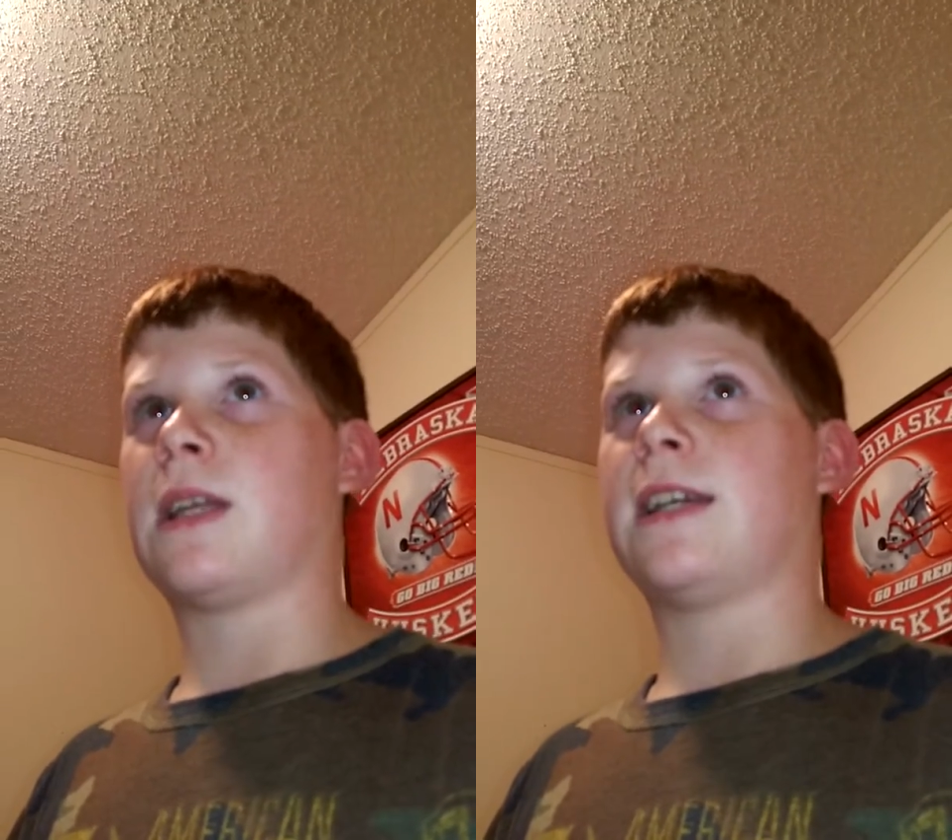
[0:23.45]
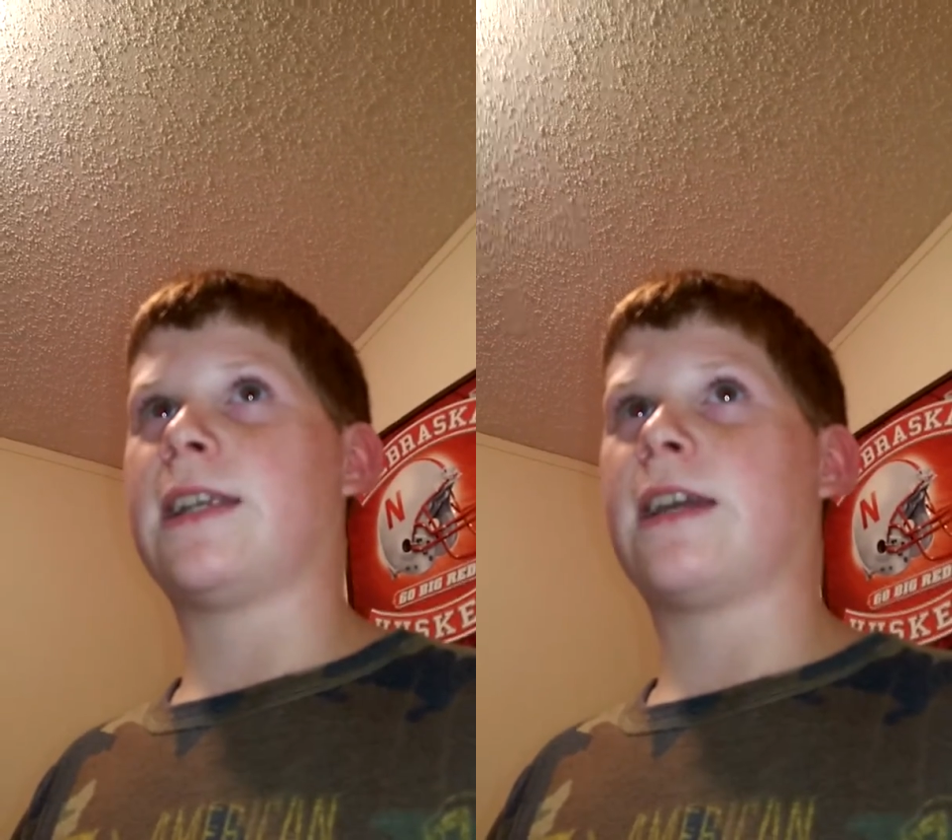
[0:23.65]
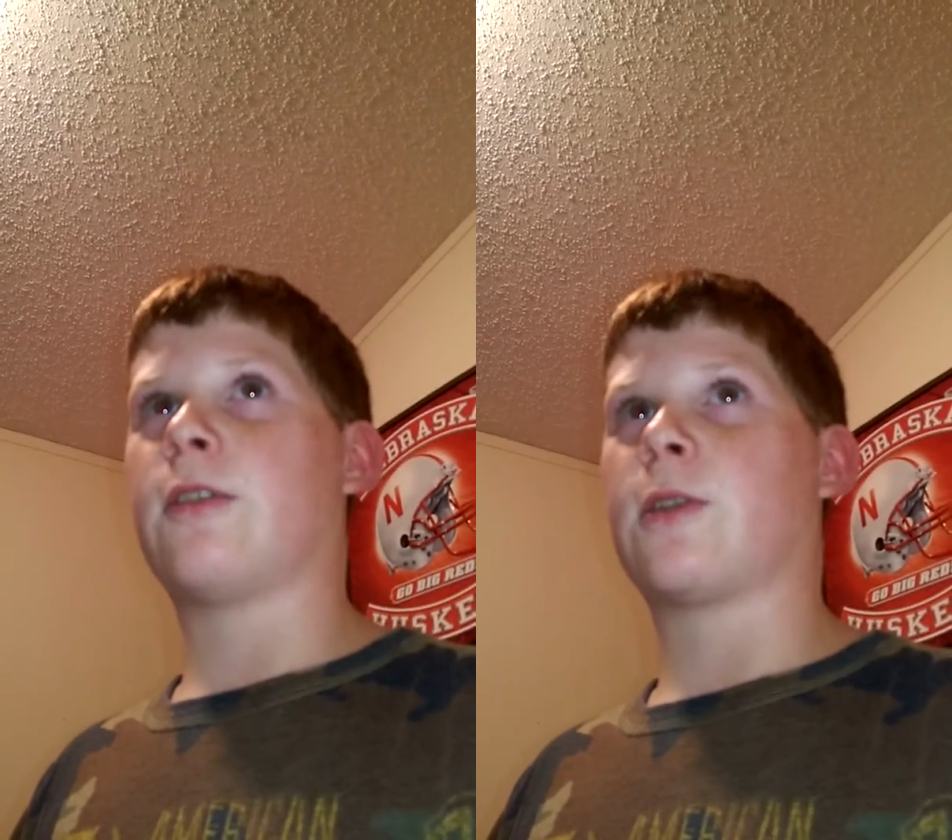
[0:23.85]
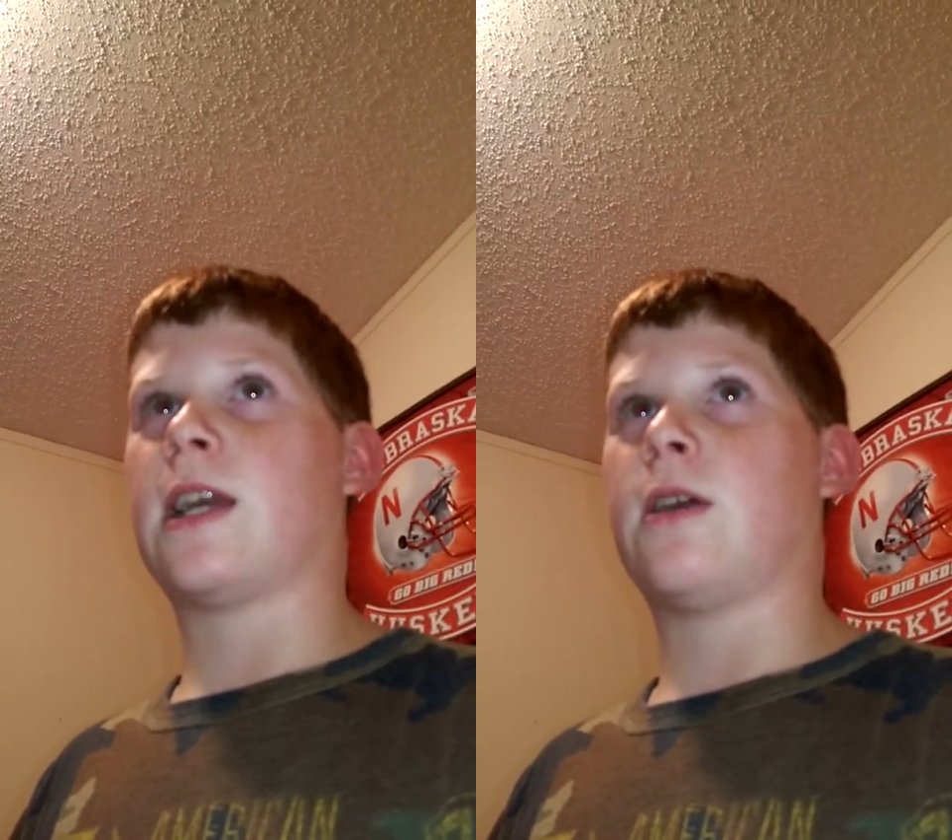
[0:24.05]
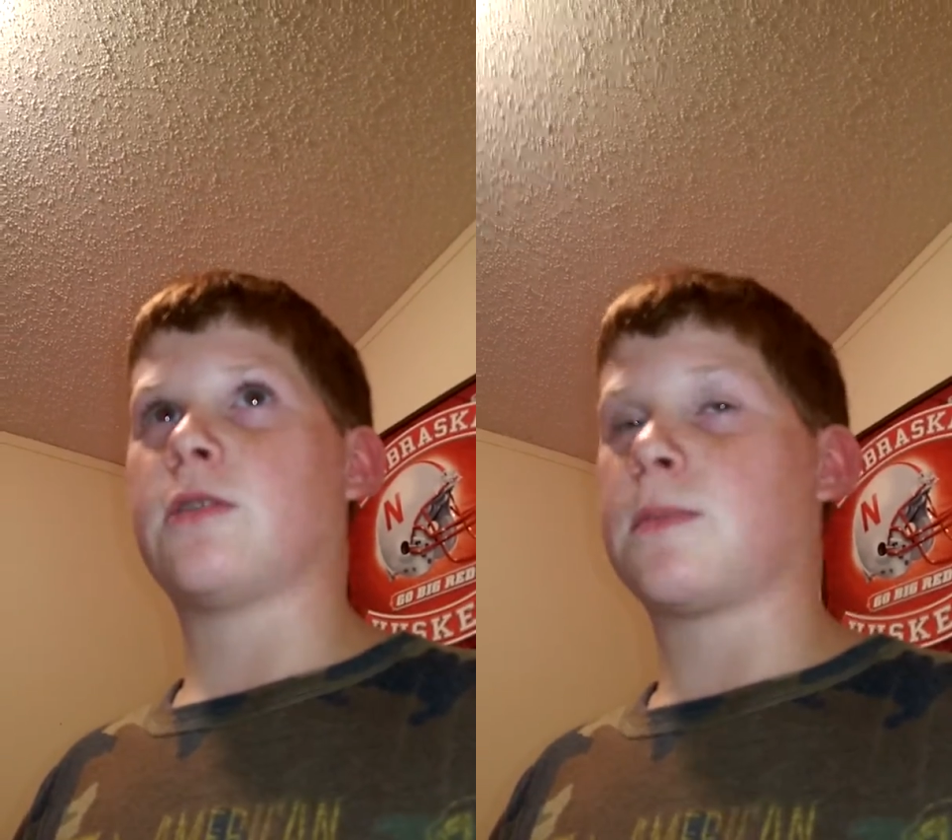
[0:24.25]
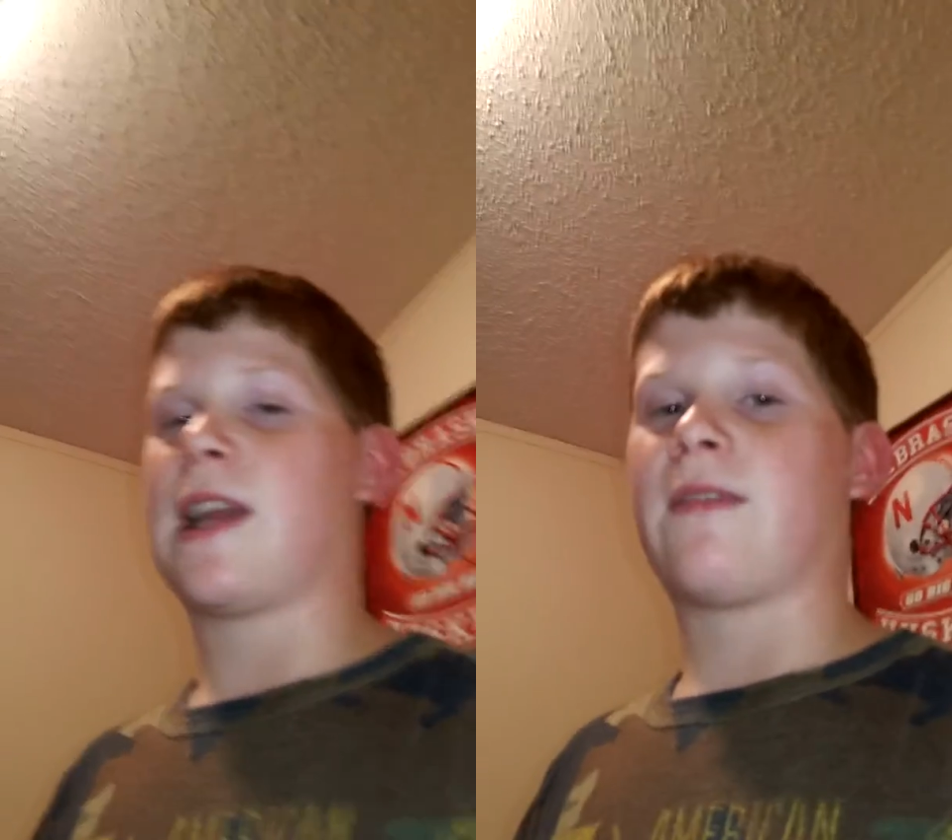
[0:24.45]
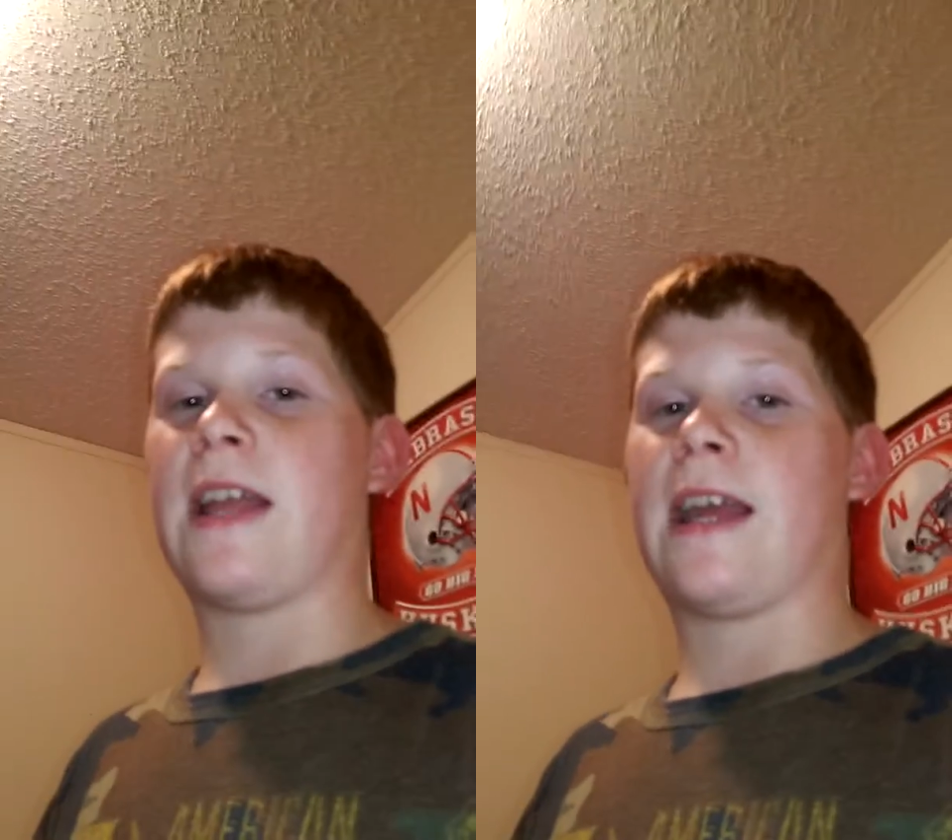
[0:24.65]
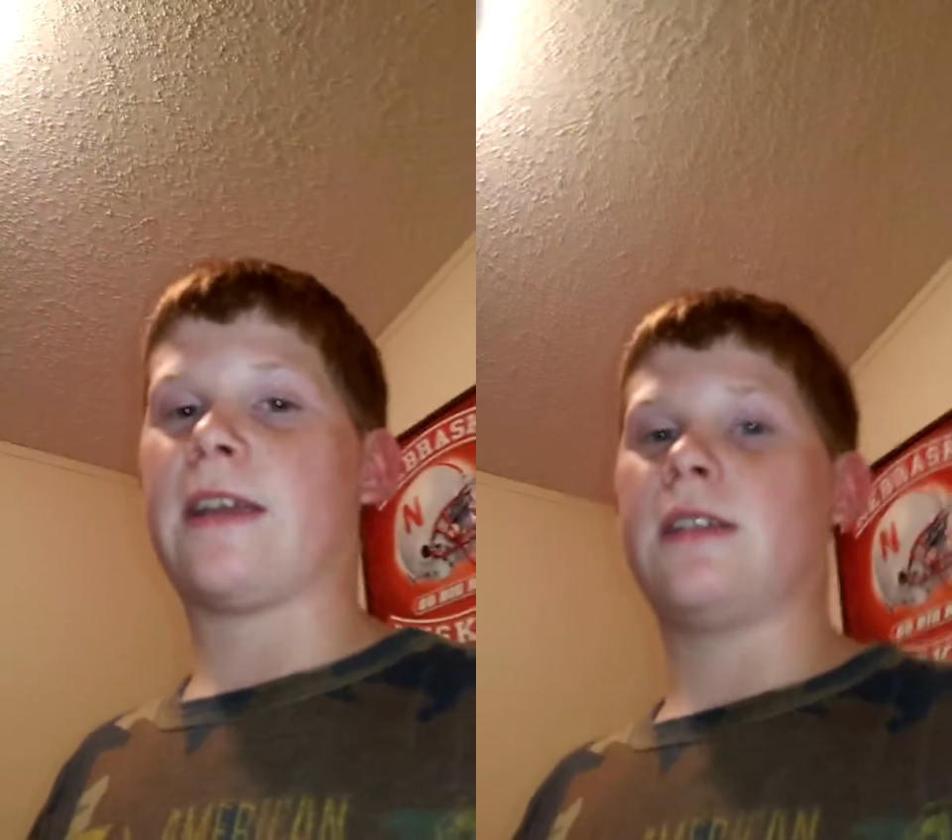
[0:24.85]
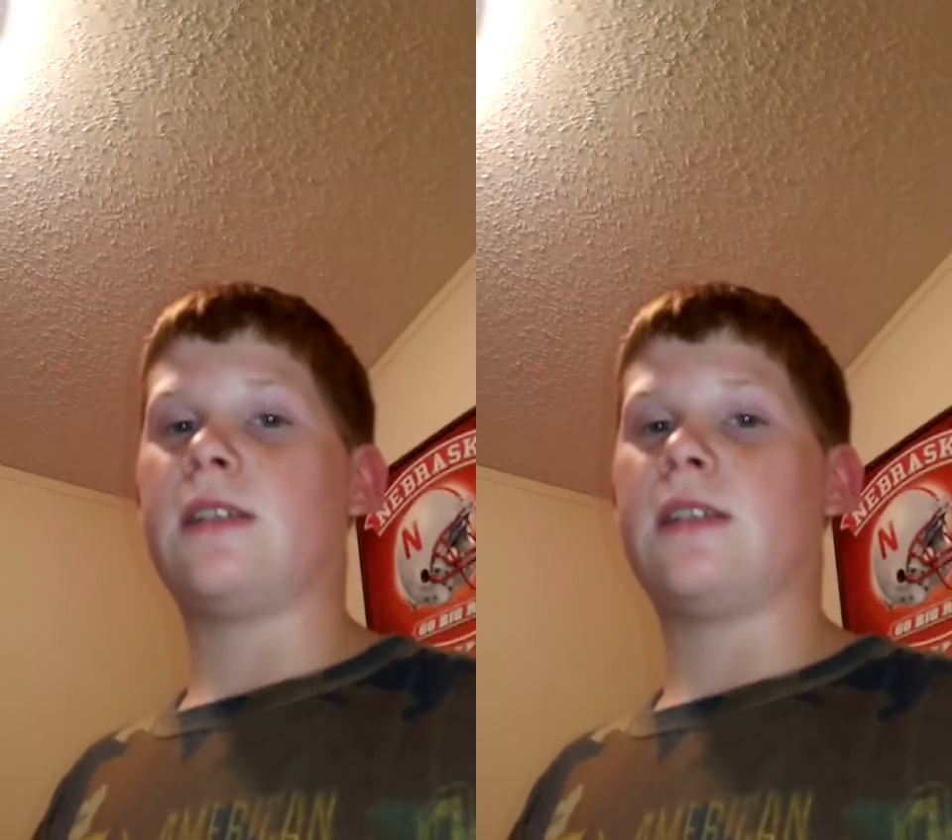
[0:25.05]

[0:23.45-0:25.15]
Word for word: play together now is Black Flag,